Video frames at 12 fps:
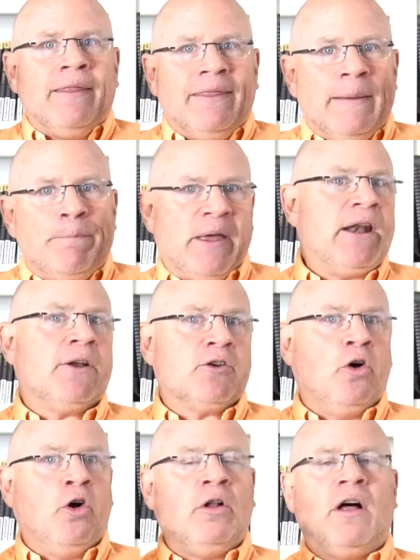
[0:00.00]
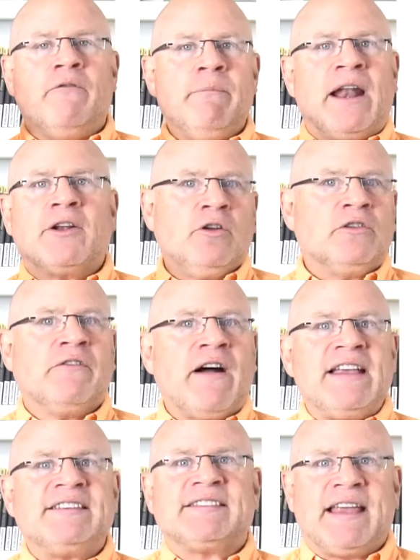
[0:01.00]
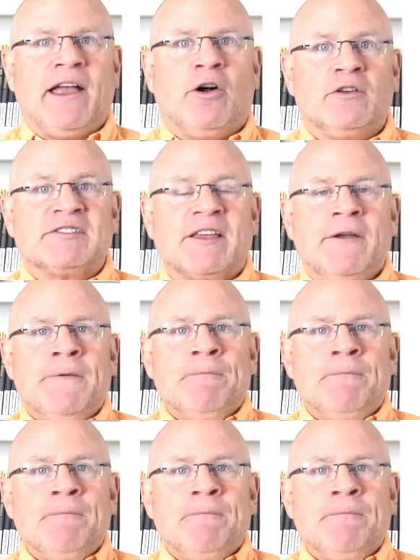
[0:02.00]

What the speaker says: the pinnacle of medical device sales.